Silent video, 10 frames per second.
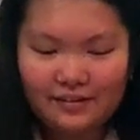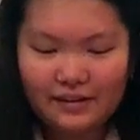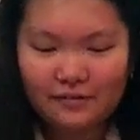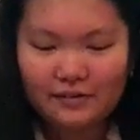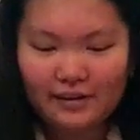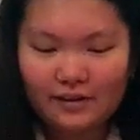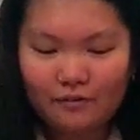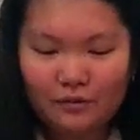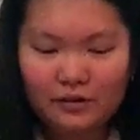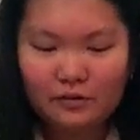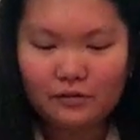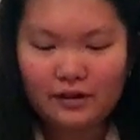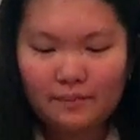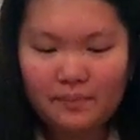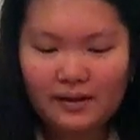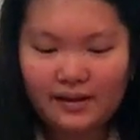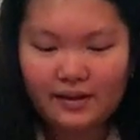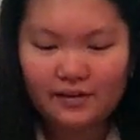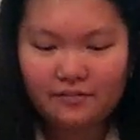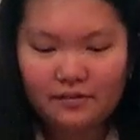that was like one of those like big
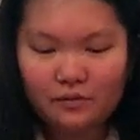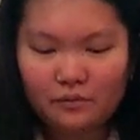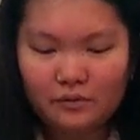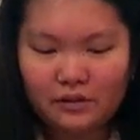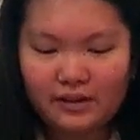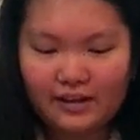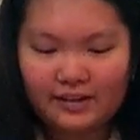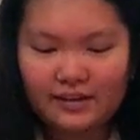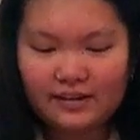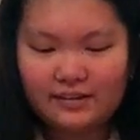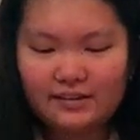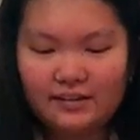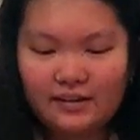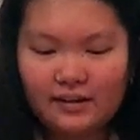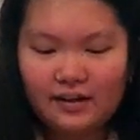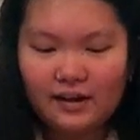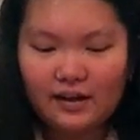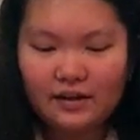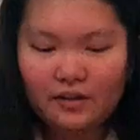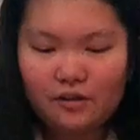gifts when you get kids.
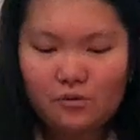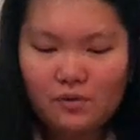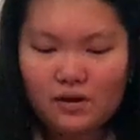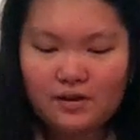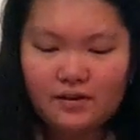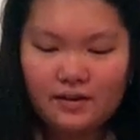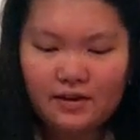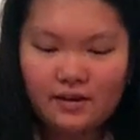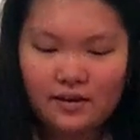Another one,